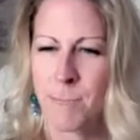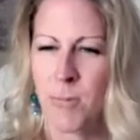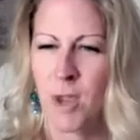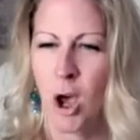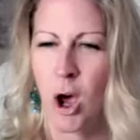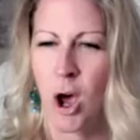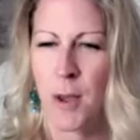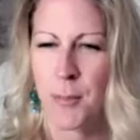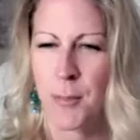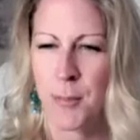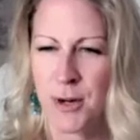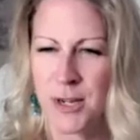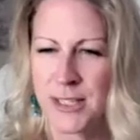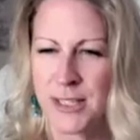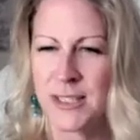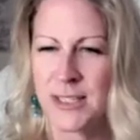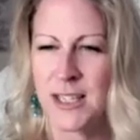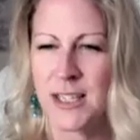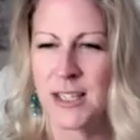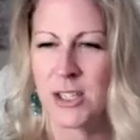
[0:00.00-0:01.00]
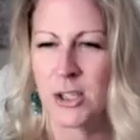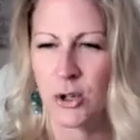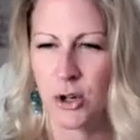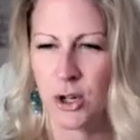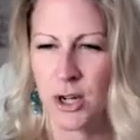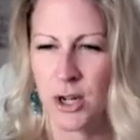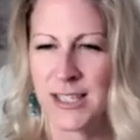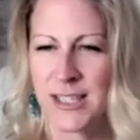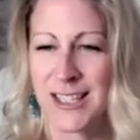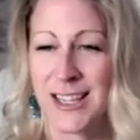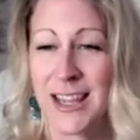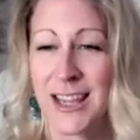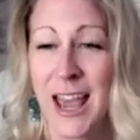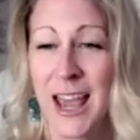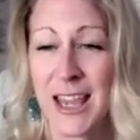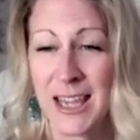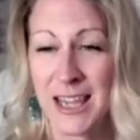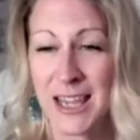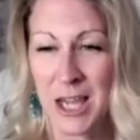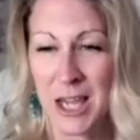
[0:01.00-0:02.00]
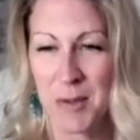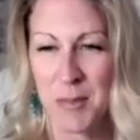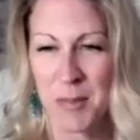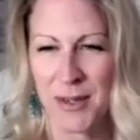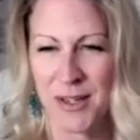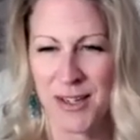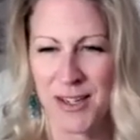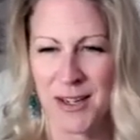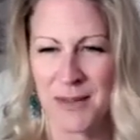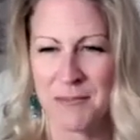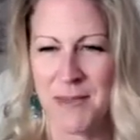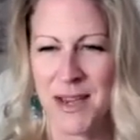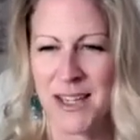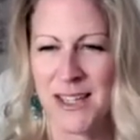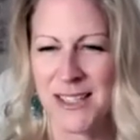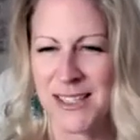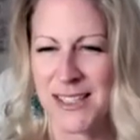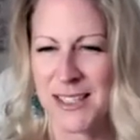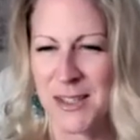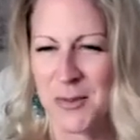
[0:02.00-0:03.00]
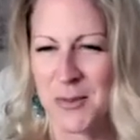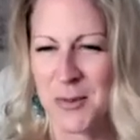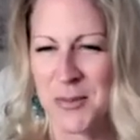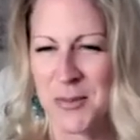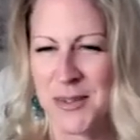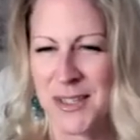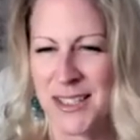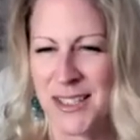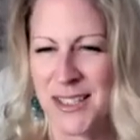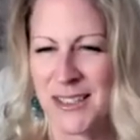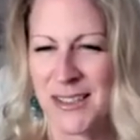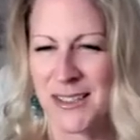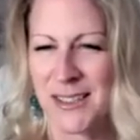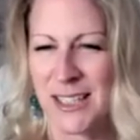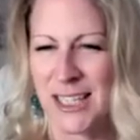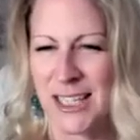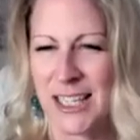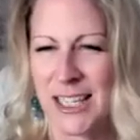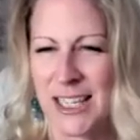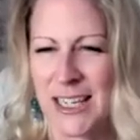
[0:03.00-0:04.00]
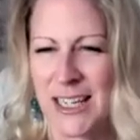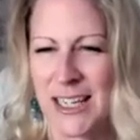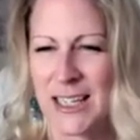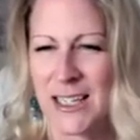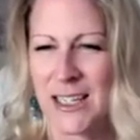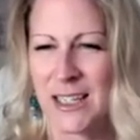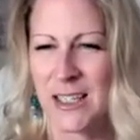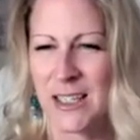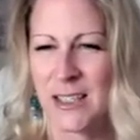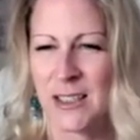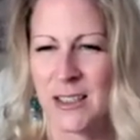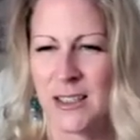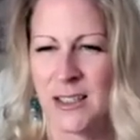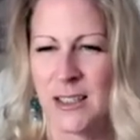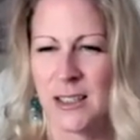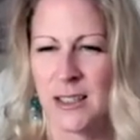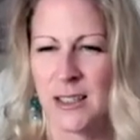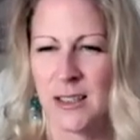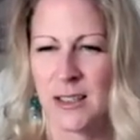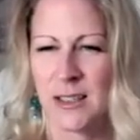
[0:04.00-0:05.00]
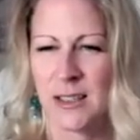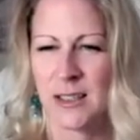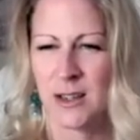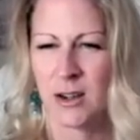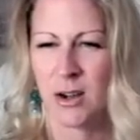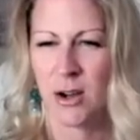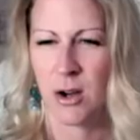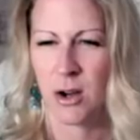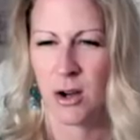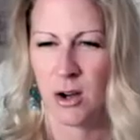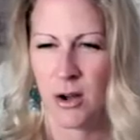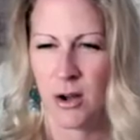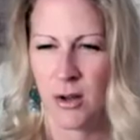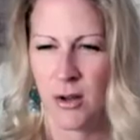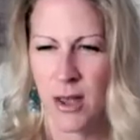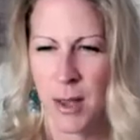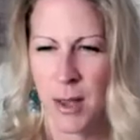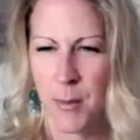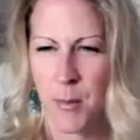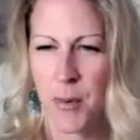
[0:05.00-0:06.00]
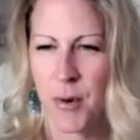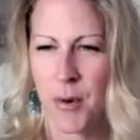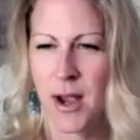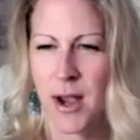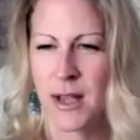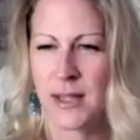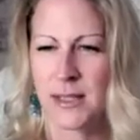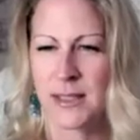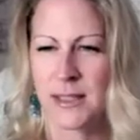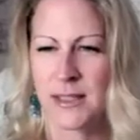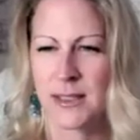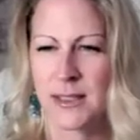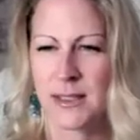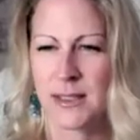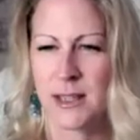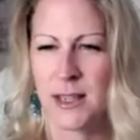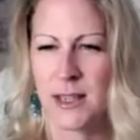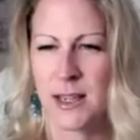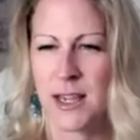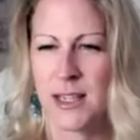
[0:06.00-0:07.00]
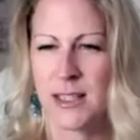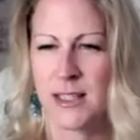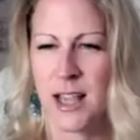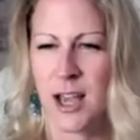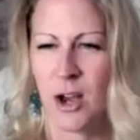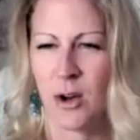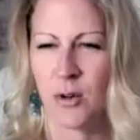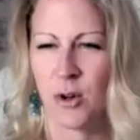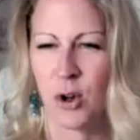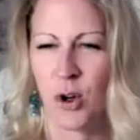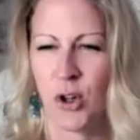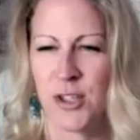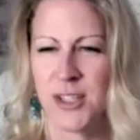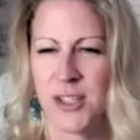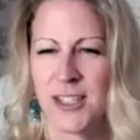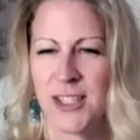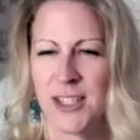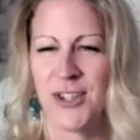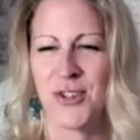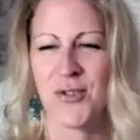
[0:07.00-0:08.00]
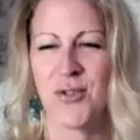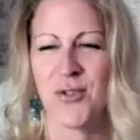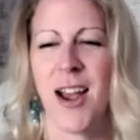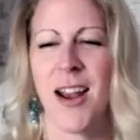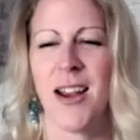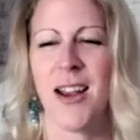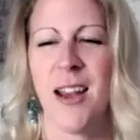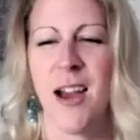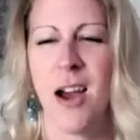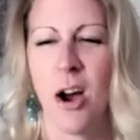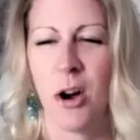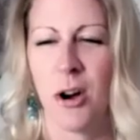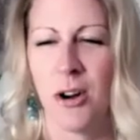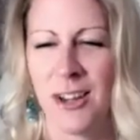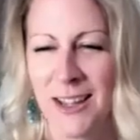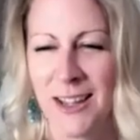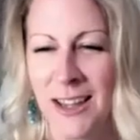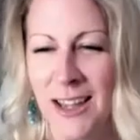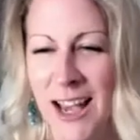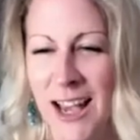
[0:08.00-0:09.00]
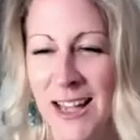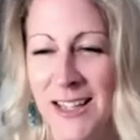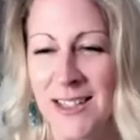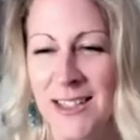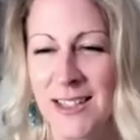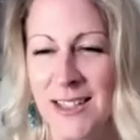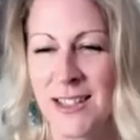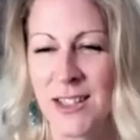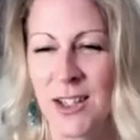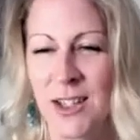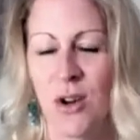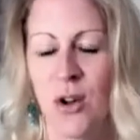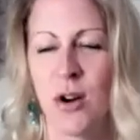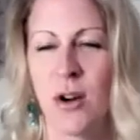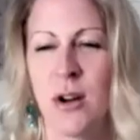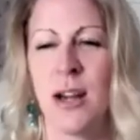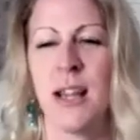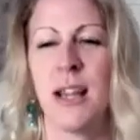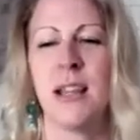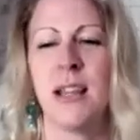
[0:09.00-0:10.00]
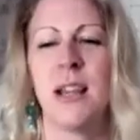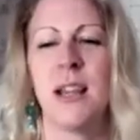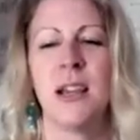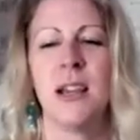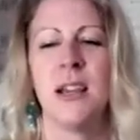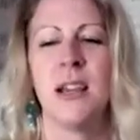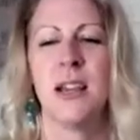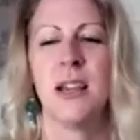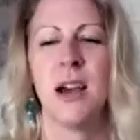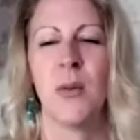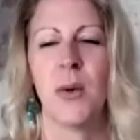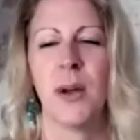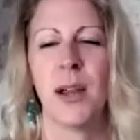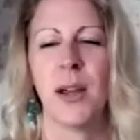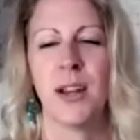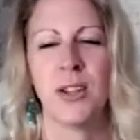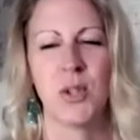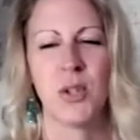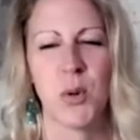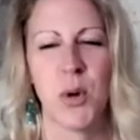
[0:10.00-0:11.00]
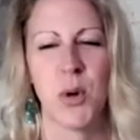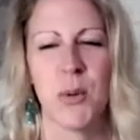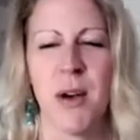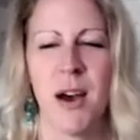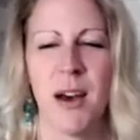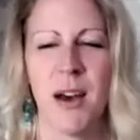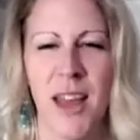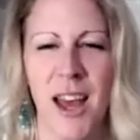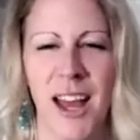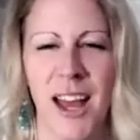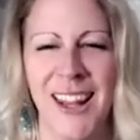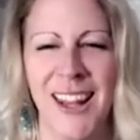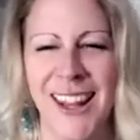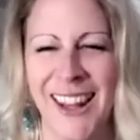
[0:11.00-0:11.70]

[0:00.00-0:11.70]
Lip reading: high priestess, goddess, gatekeeper, medicine woman, healer, empress is held hostage right now. Yes, Laurie, we're going to talk about that.